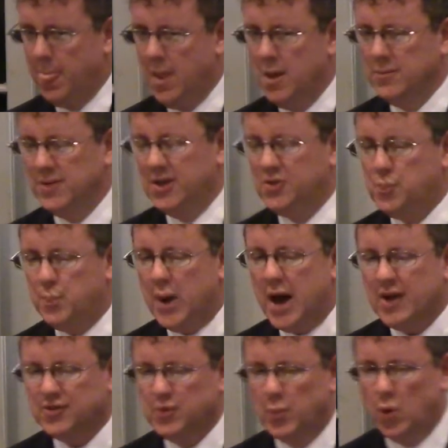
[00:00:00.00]
that it's
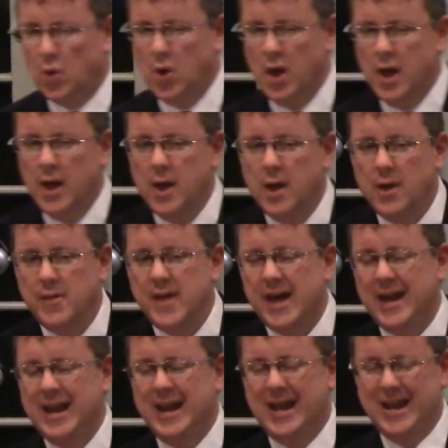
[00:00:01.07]
possible
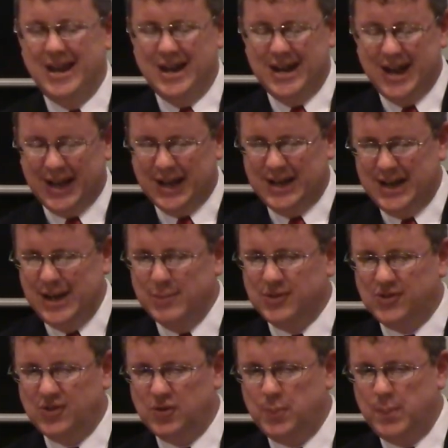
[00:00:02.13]
that Nicolas's